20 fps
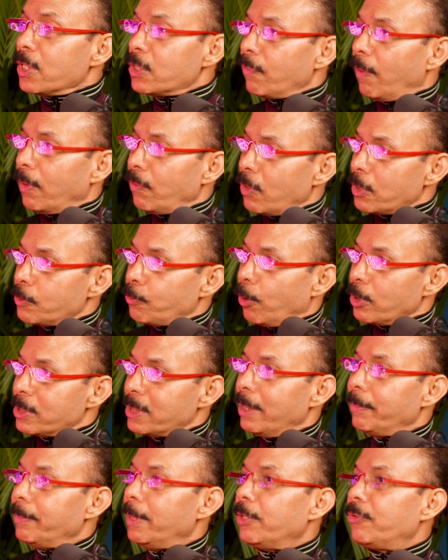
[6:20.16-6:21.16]
first one was
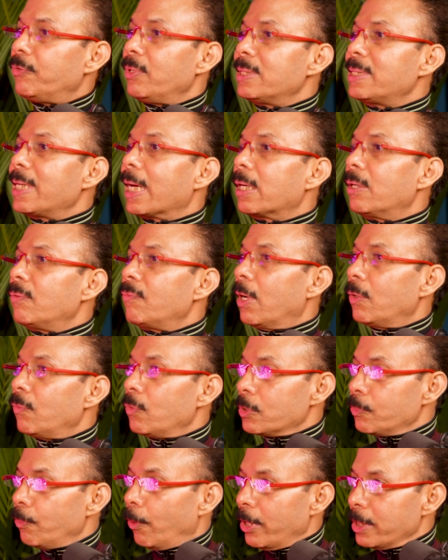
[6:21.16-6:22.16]
Bhosle Military, second
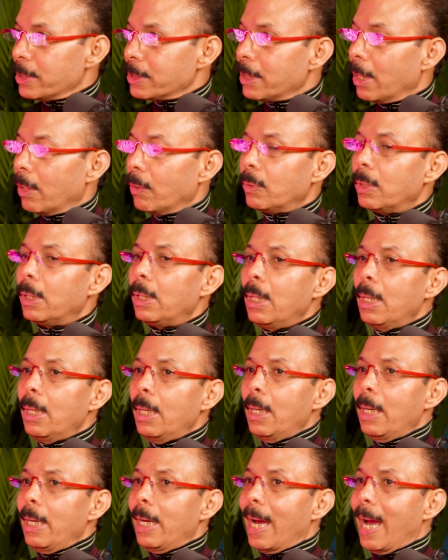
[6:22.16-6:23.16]
one was Boys Town.
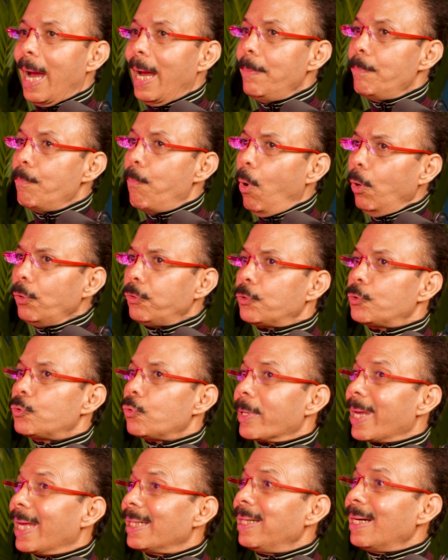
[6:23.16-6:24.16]
And
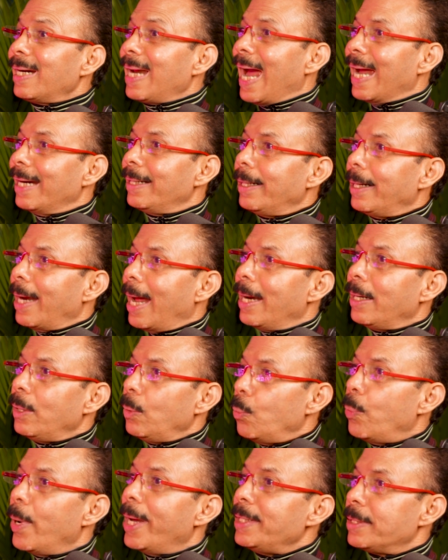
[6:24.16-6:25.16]
both together, hand in
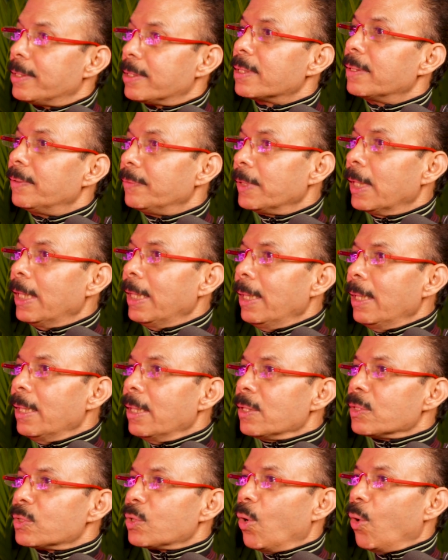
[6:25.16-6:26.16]
hand, went.
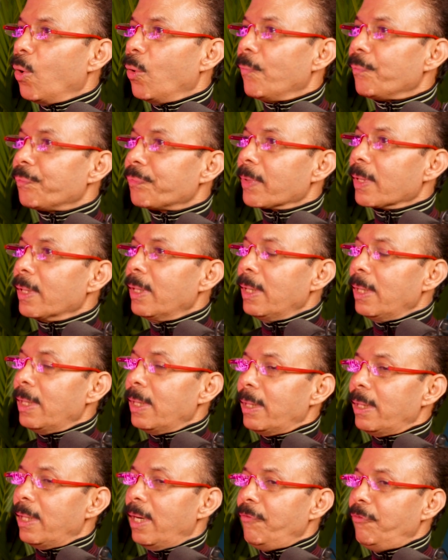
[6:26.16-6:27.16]
So
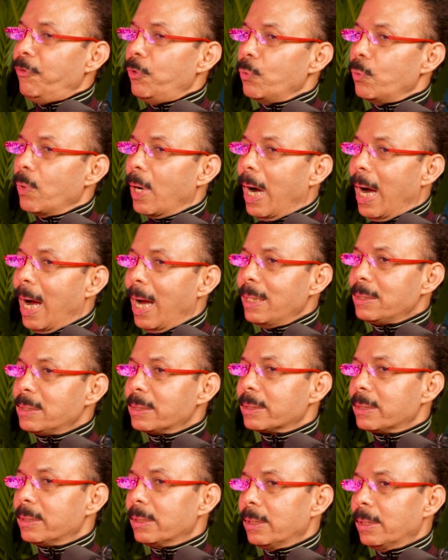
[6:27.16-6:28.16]
if you
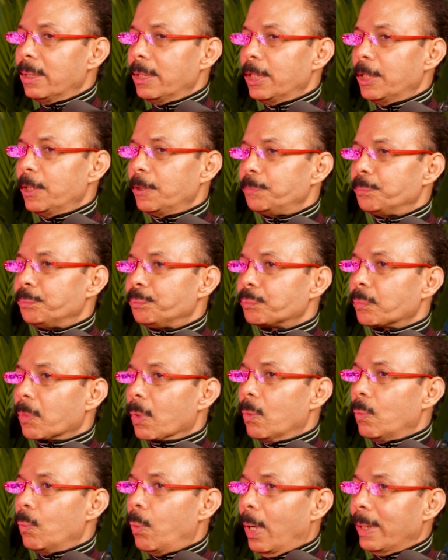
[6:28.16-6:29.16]
ask
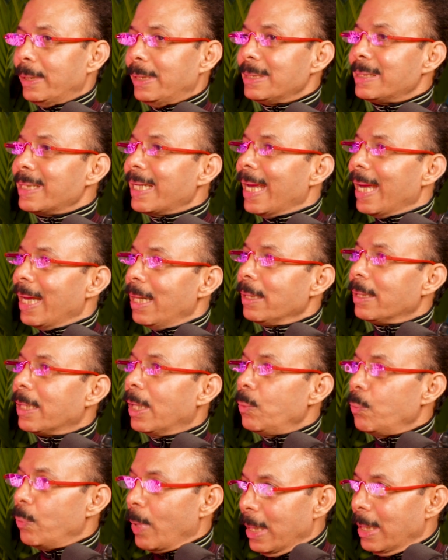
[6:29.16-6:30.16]
what is
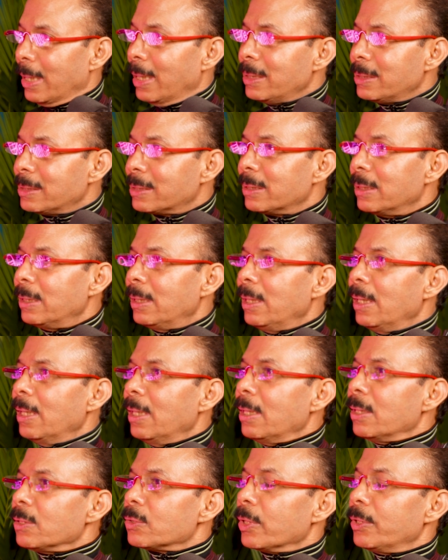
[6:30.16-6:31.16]
health and wellness,
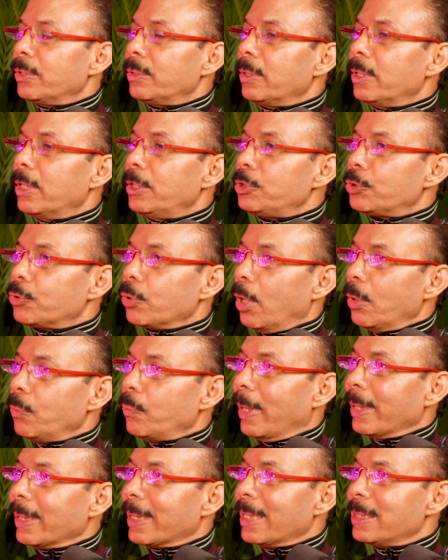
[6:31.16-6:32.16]
so in
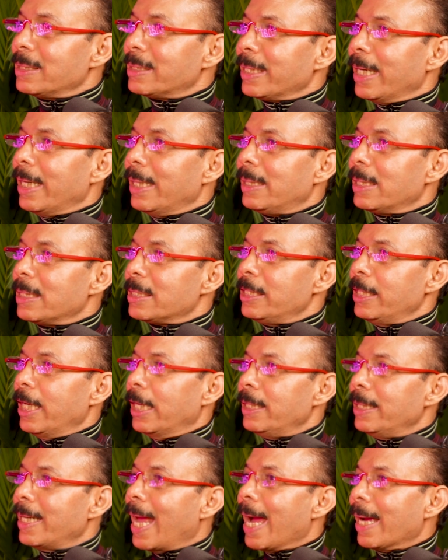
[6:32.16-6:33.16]
short, one can say it is
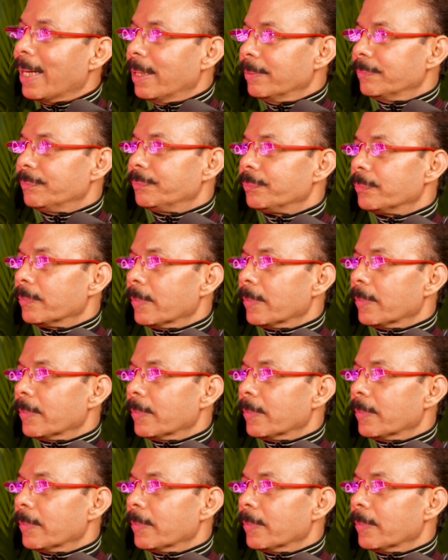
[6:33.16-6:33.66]
yin yang.